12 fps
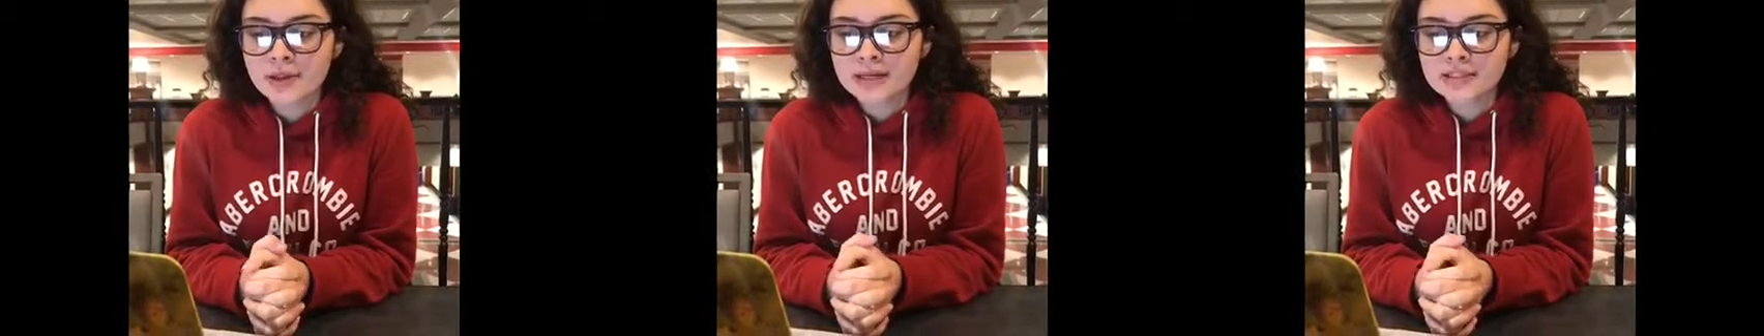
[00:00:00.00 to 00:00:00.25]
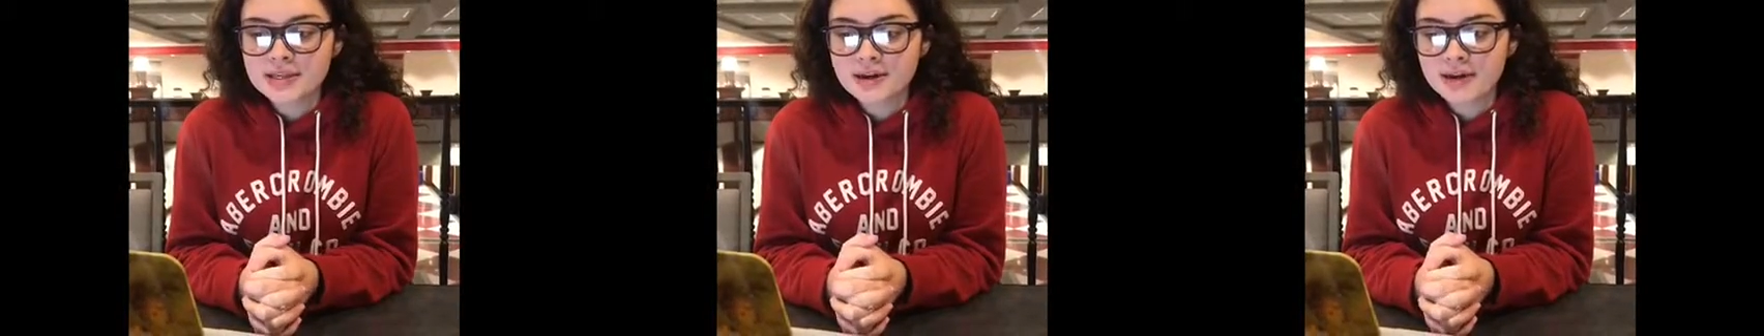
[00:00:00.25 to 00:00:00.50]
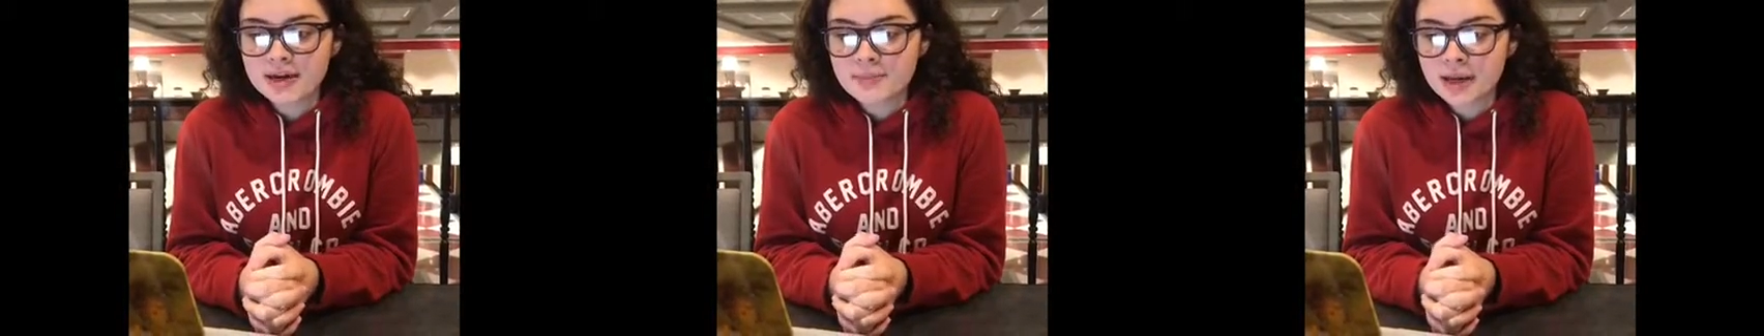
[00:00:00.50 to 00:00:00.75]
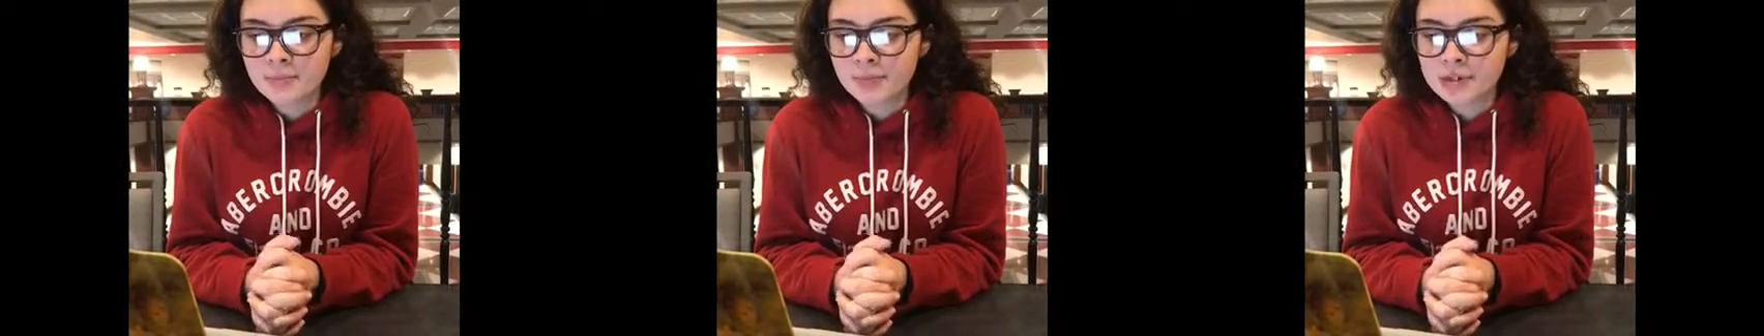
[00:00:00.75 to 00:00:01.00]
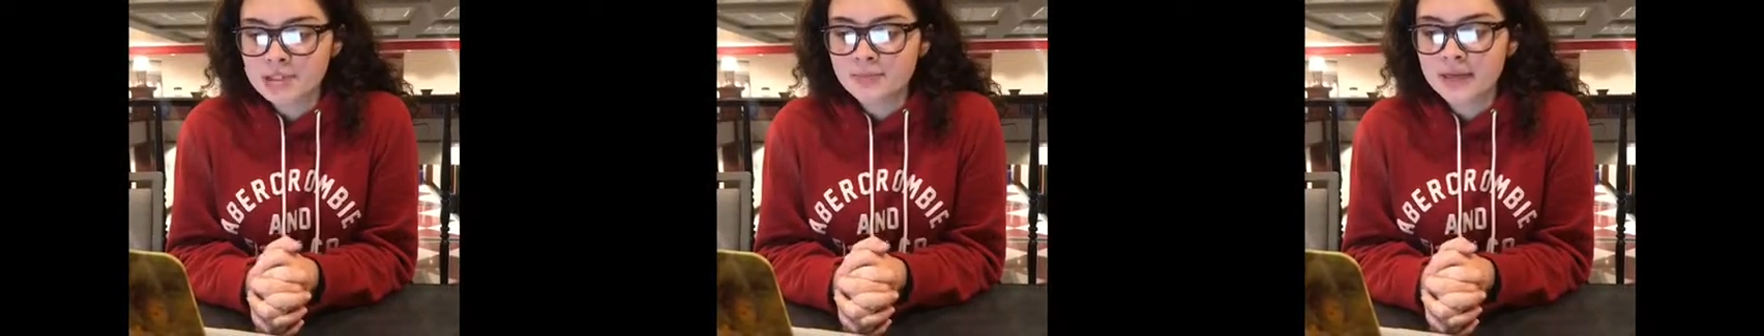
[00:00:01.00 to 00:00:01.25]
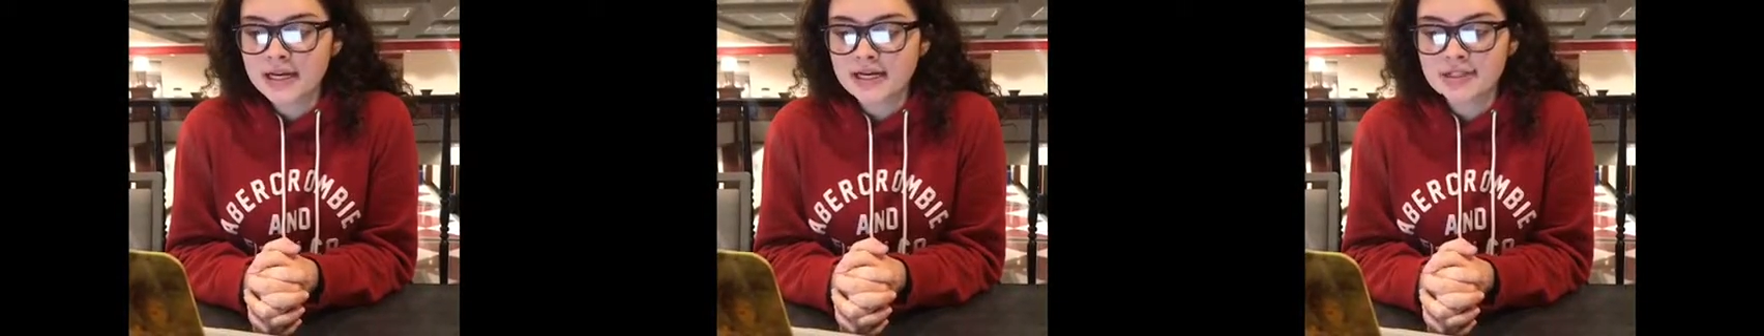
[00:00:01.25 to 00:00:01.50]
bacteria may
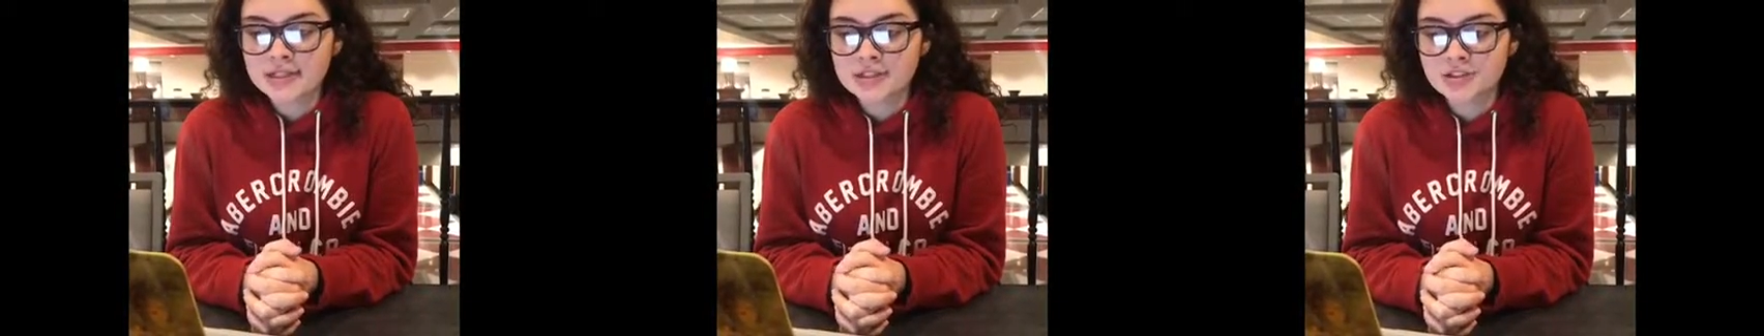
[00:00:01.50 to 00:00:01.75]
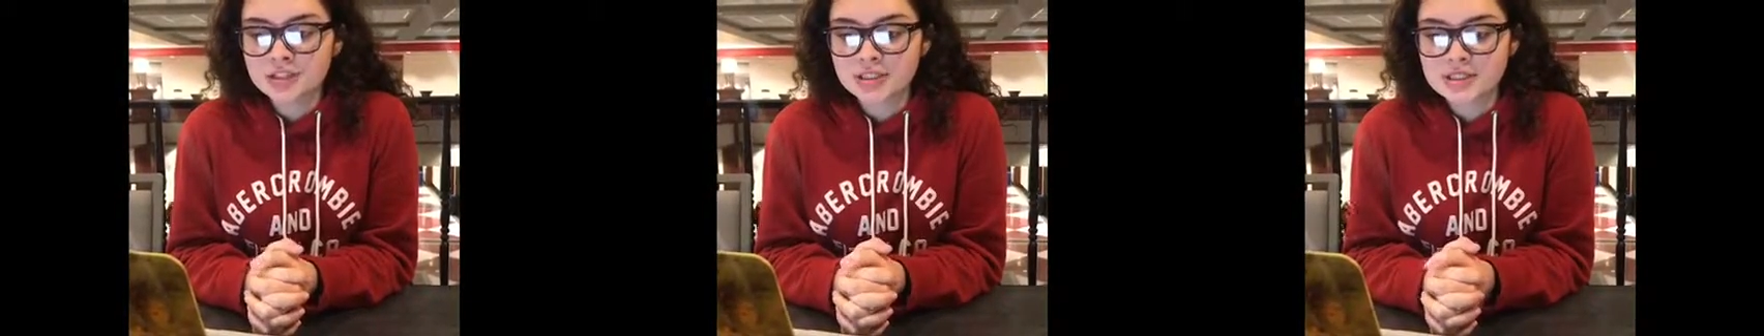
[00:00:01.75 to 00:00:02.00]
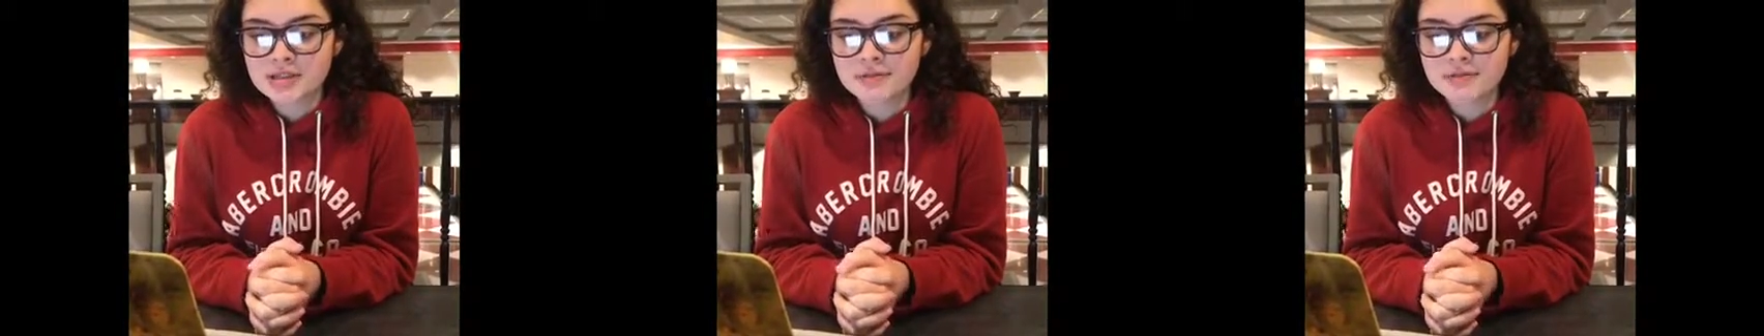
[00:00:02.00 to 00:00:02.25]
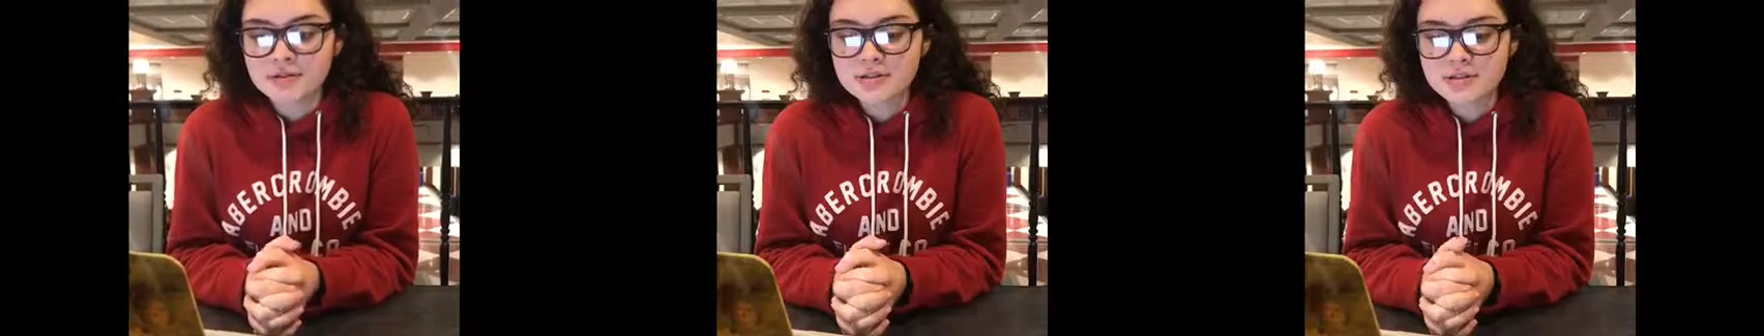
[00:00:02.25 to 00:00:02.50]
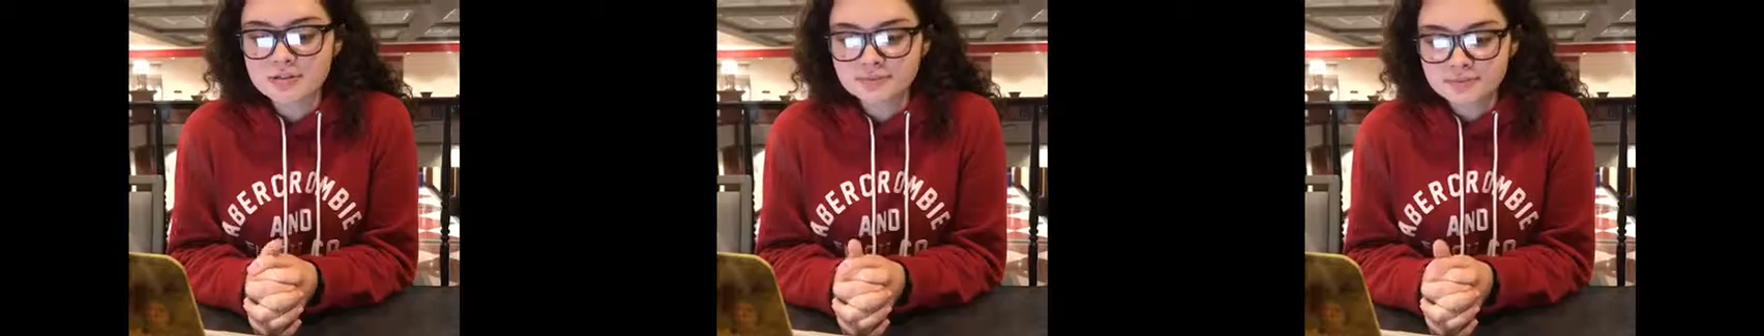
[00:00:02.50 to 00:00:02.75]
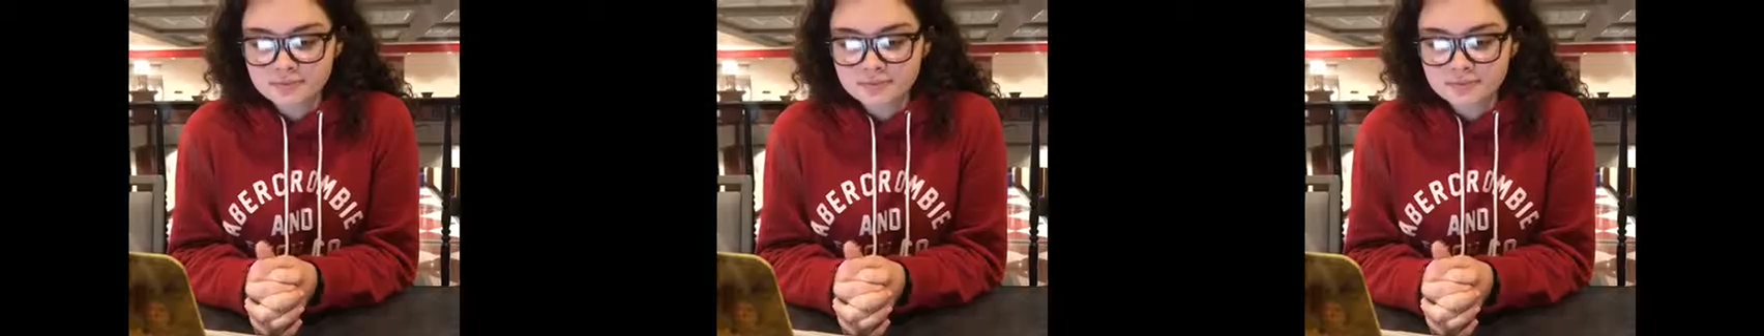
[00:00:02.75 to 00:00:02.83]
multiply to dangerous levels.